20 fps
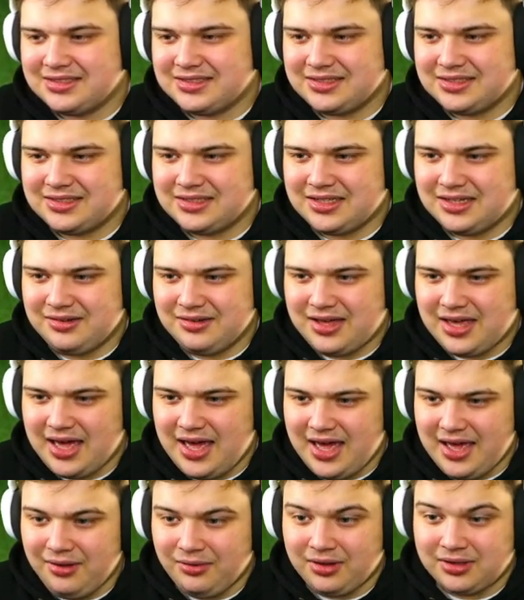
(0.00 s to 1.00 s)

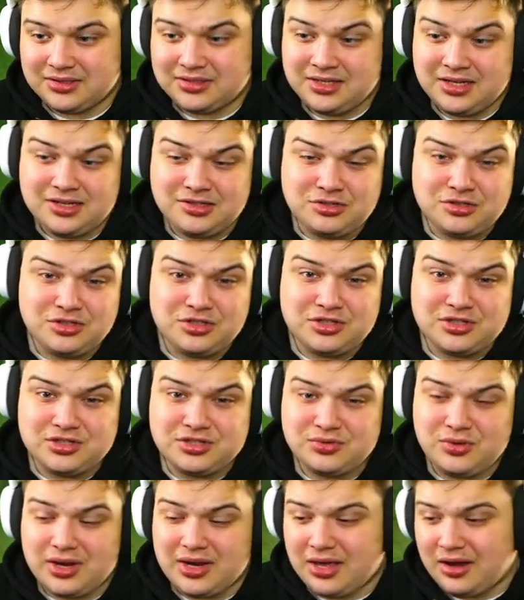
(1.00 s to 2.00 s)
Okay, well,
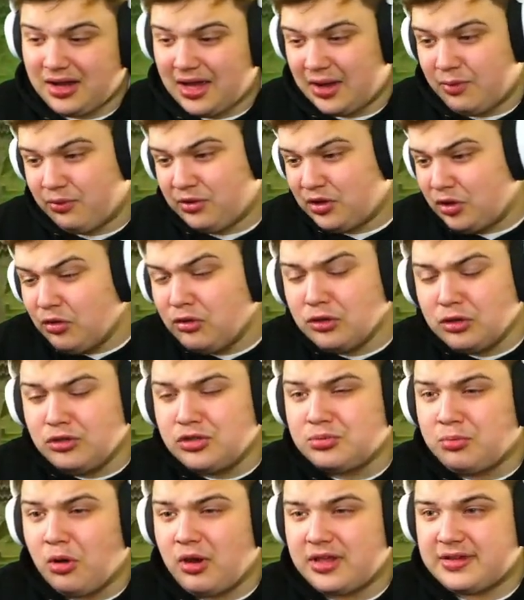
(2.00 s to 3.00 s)
620. Okay, we do lose
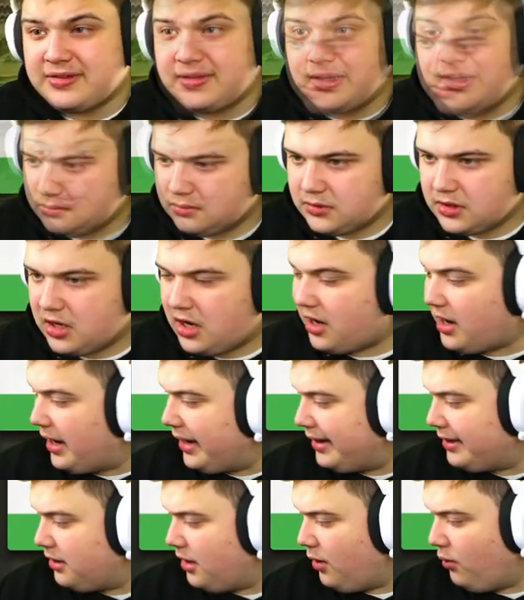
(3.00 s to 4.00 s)
money still. All right,
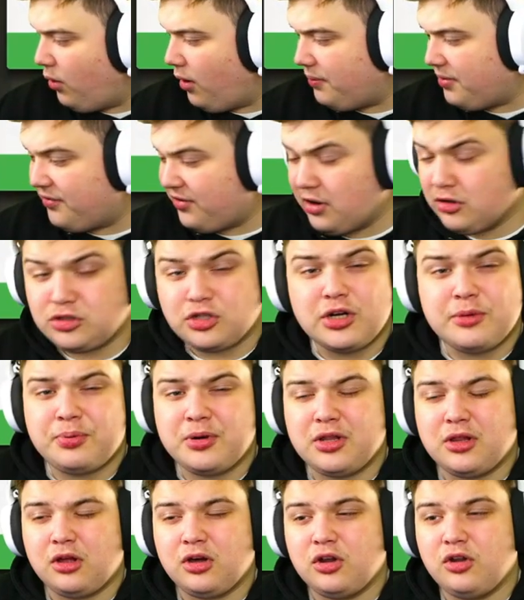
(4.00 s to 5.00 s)
you know what? The video's already pretty
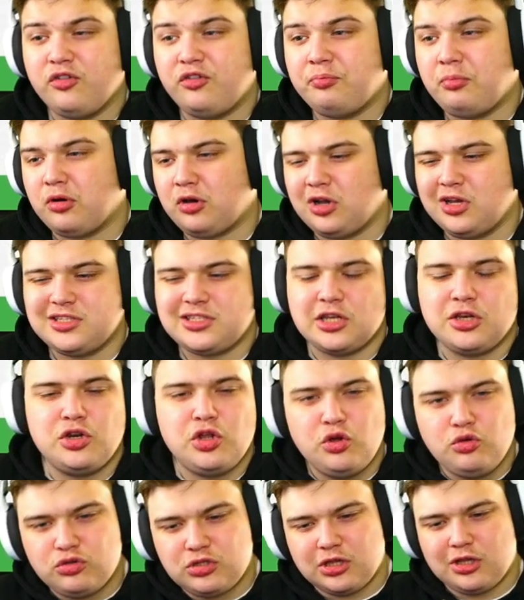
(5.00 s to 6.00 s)
long enough, but because it's a
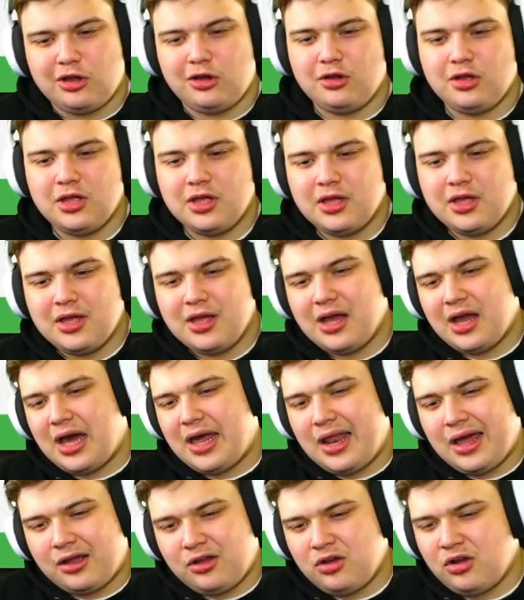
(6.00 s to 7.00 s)
new slot,
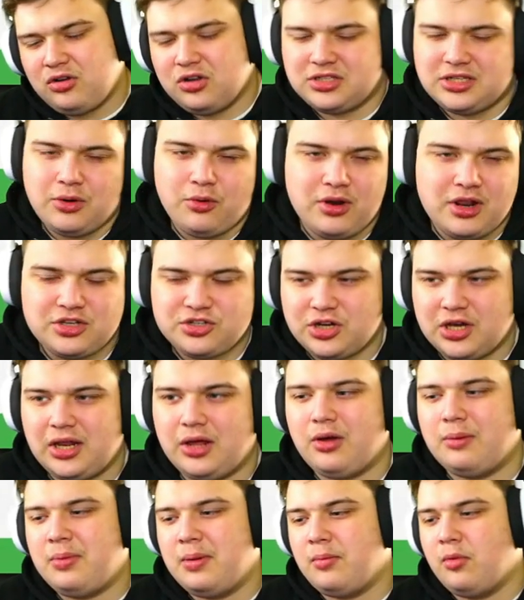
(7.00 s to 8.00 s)
and because I want to try it
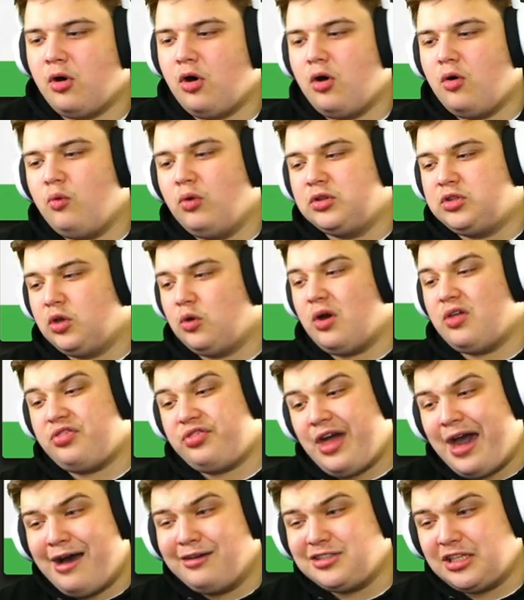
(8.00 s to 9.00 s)
out a bit more, we'll do a
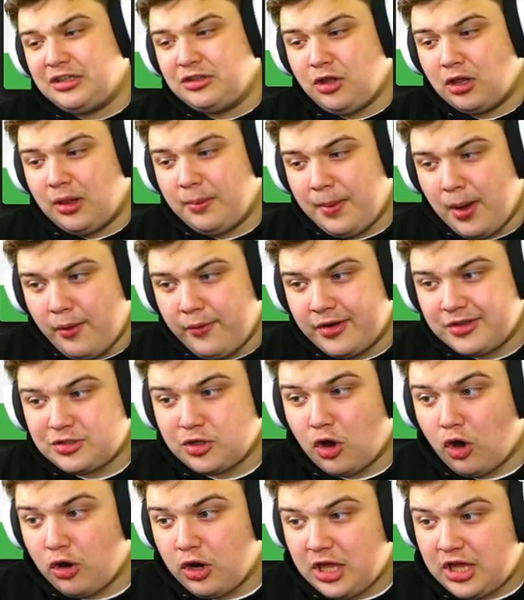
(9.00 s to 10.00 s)
$1,000 bonus
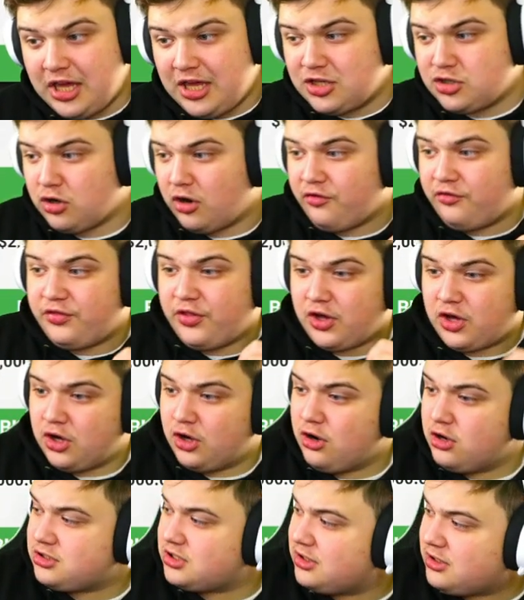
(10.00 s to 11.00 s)
on each of the
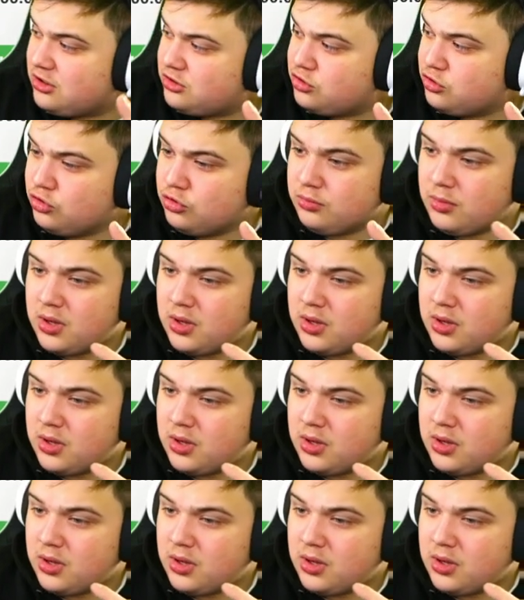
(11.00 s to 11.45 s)
curse on the tomb,